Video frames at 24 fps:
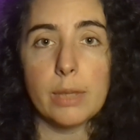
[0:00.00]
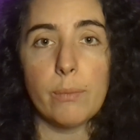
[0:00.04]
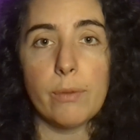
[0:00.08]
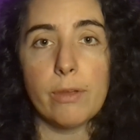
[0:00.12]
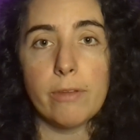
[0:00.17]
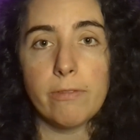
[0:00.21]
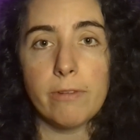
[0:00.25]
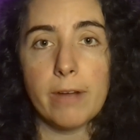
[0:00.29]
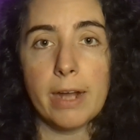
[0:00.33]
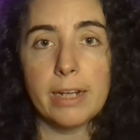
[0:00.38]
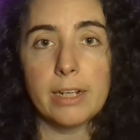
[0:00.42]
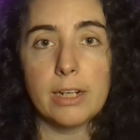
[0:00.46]
that we
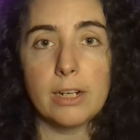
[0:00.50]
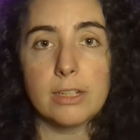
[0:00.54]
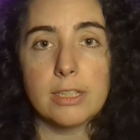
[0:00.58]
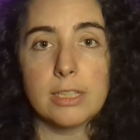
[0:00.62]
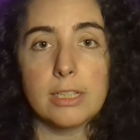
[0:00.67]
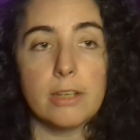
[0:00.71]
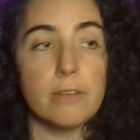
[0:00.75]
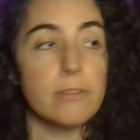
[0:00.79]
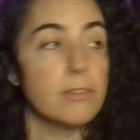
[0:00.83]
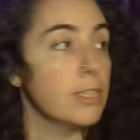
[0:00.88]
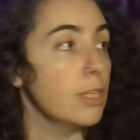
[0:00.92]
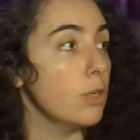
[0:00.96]
find
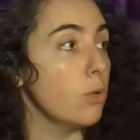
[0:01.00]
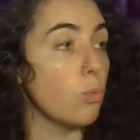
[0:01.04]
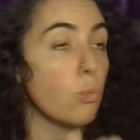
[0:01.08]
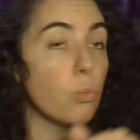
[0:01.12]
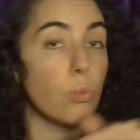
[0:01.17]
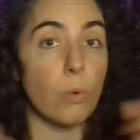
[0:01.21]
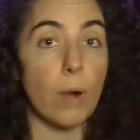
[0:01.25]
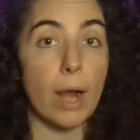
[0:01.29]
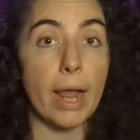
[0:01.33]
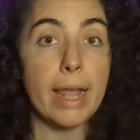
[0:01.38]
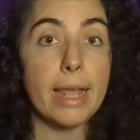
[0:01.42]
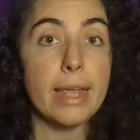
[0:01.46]
ourselves
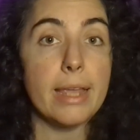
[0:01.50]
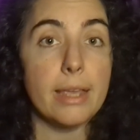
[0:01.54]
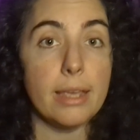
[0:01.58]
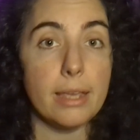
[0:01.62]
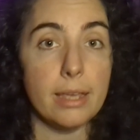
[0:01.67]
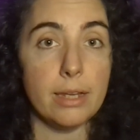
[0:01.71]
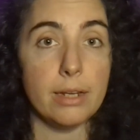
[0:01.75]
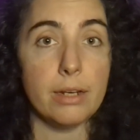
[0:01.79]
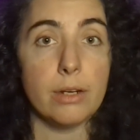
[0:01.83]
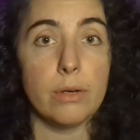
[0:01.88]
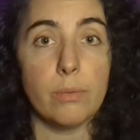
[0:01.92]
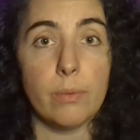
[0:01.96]
in right
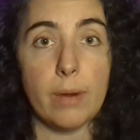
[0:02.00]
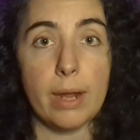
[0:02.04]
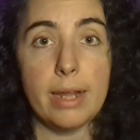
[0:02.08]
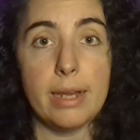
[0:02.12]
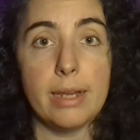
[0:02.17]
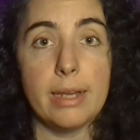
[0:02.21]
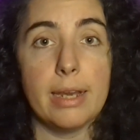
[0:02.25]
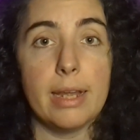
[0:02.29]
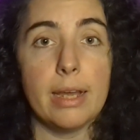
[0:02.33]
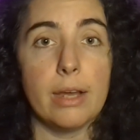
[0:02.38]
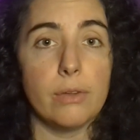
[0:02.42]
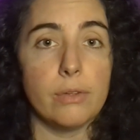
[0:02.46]
here,
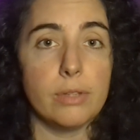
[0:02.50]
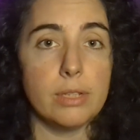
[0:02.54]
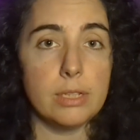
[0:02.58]
right now,